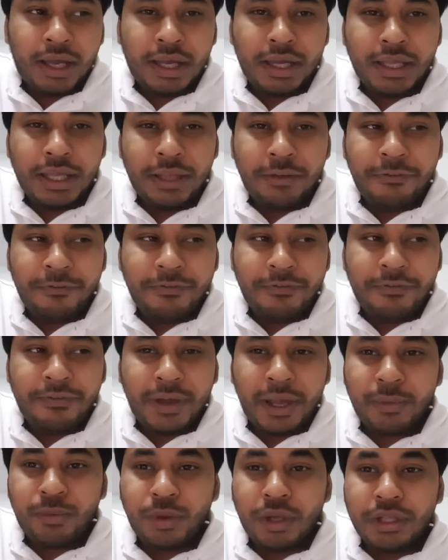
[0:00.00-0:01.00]
if
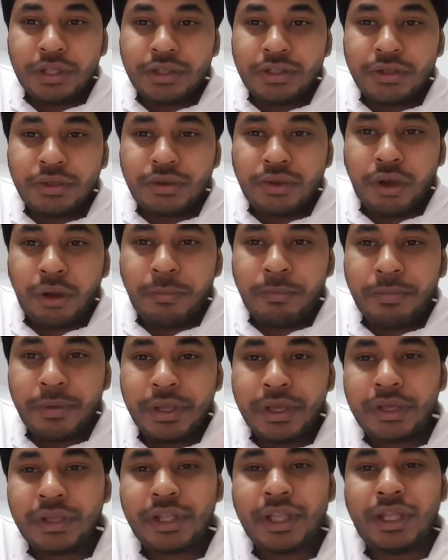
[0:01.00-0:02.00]
I want to
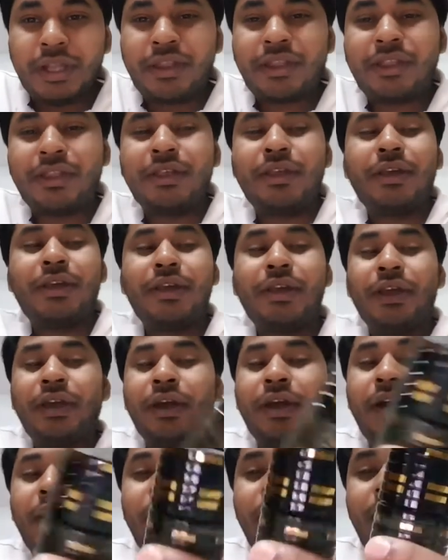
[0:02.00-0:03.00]
compare this,
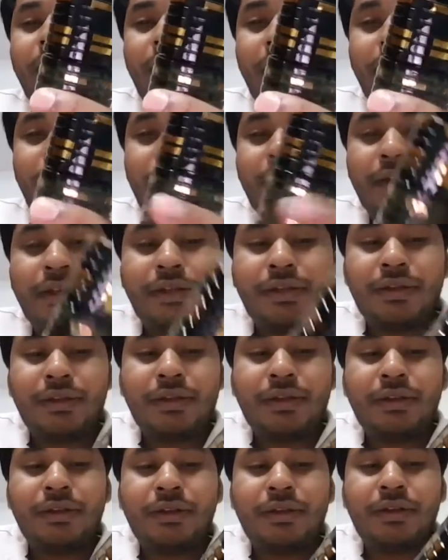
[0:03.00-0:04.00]
I
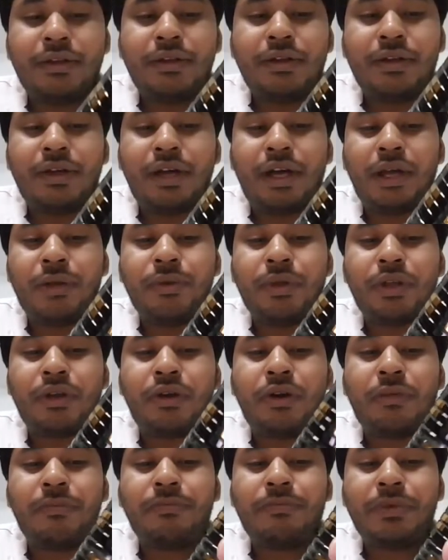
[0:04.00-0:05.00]
will
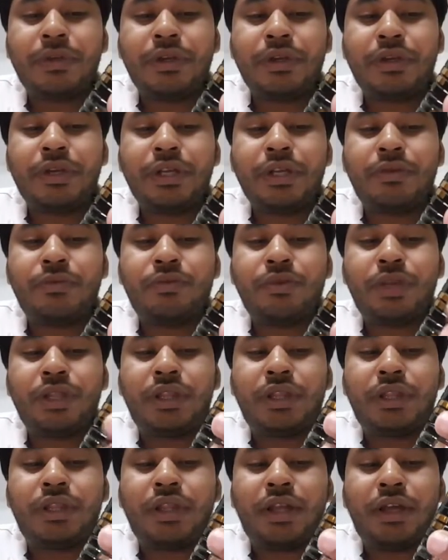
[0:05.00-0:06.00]
compare it with
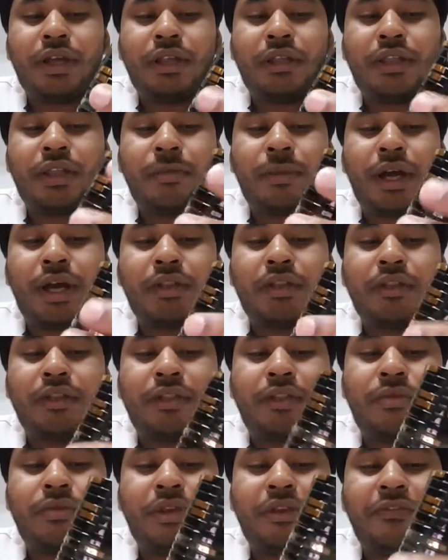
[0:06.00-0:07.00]
some other
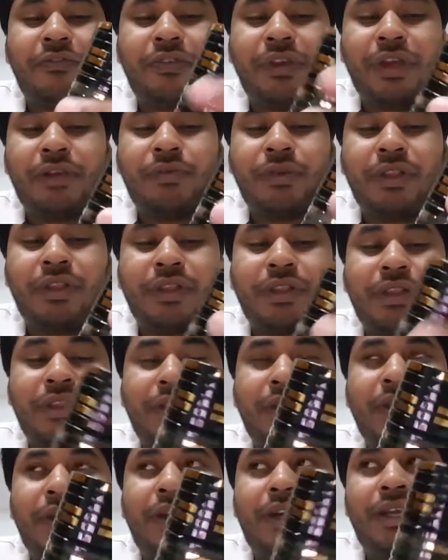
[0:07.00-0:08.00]
sweet
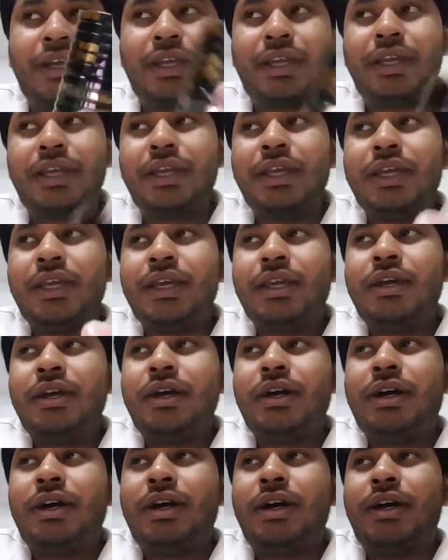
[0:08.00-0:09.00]
fragrances like
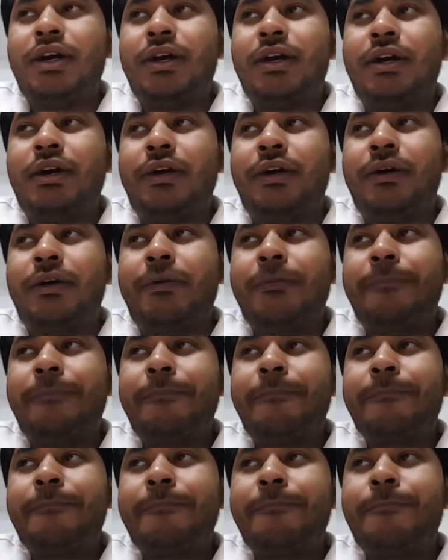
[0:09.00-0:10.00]

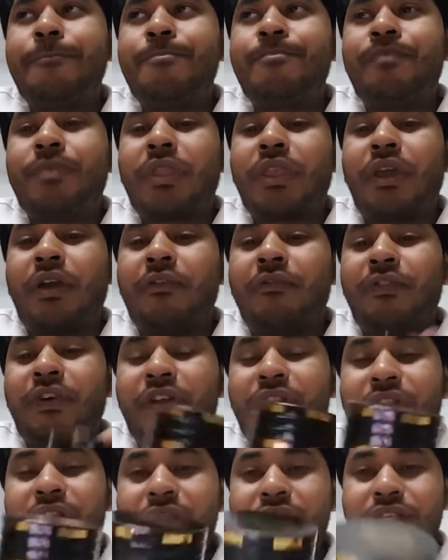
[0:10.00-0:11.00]

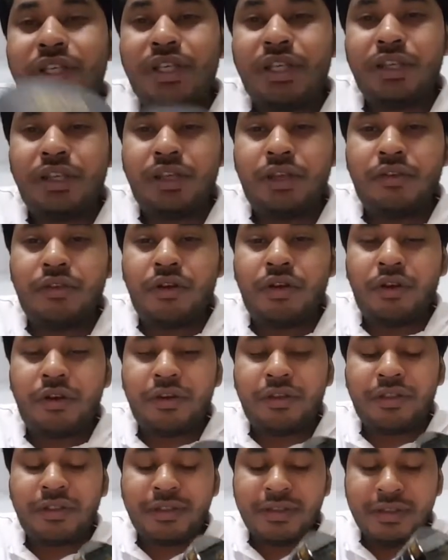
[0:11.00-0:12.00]
Versace Eros.